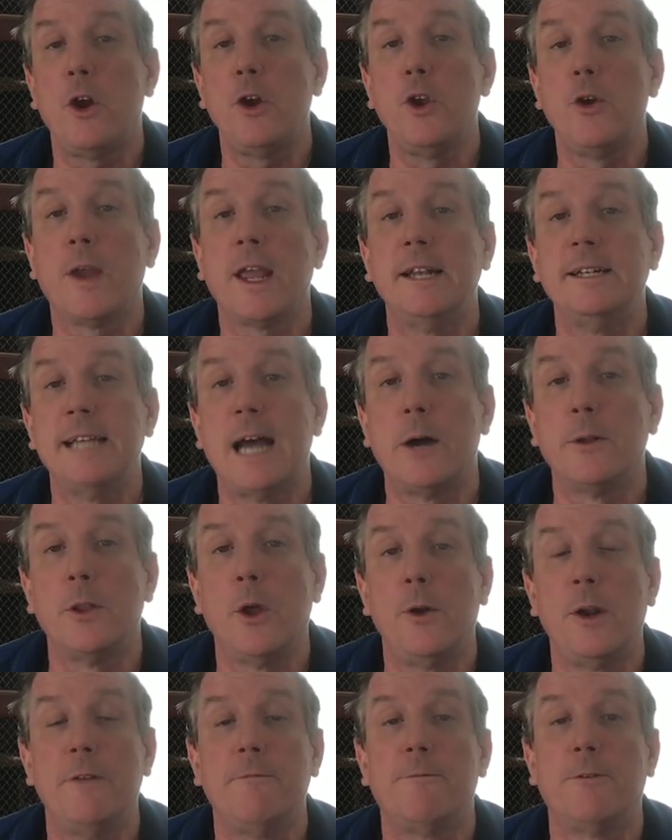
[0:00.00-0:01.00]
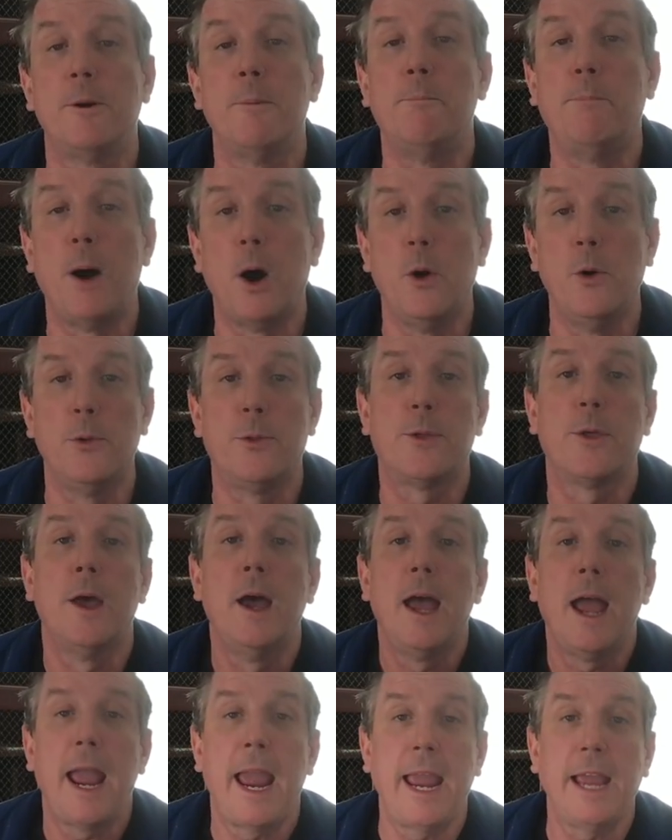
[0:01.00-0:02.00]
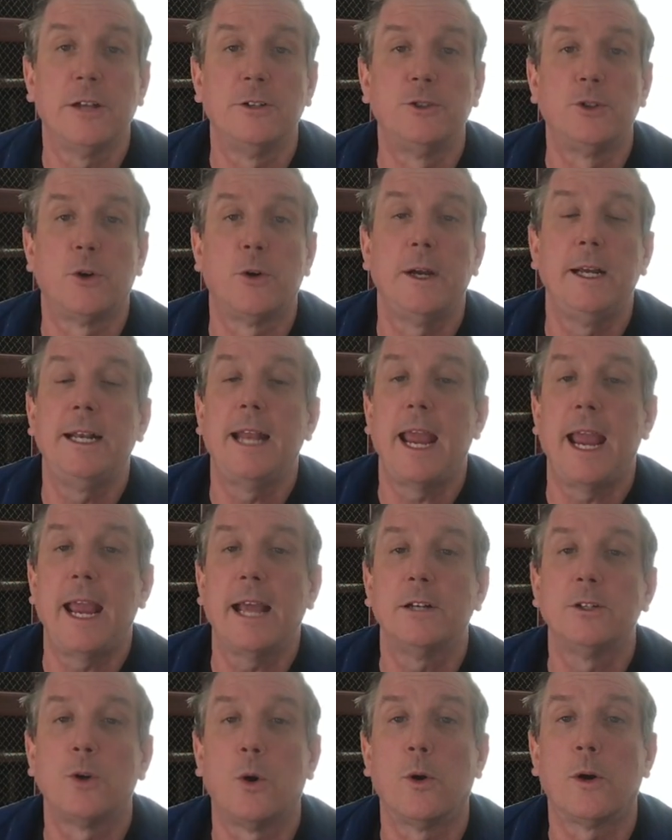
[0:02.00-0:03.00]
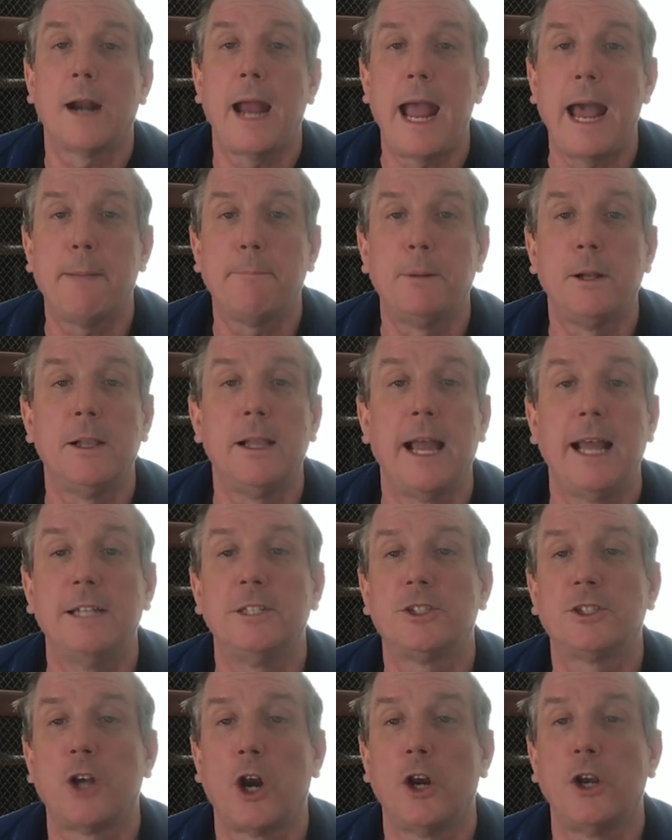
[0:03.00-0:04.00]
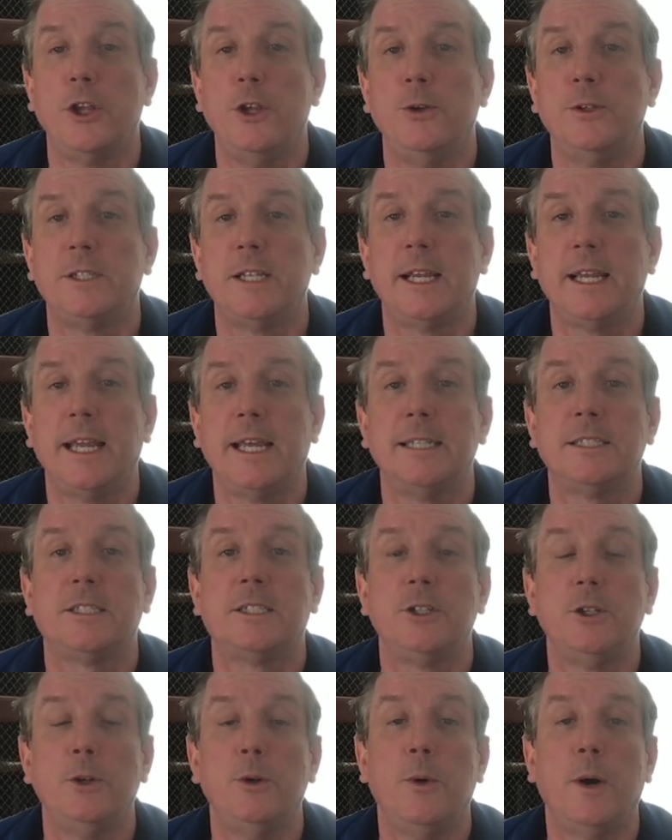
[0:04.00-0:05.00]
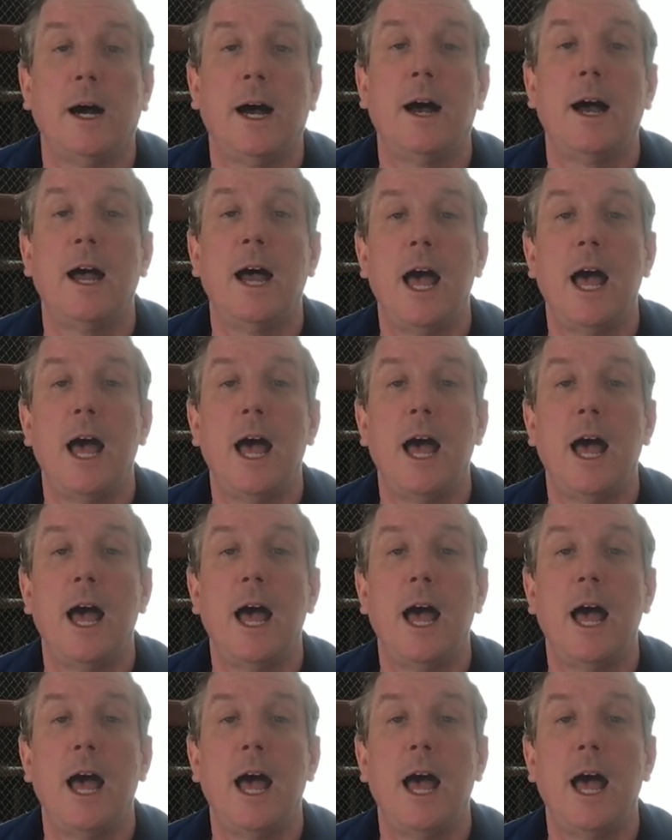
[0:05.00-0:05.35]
You can download it for both Android and or Apple and start using it to uh,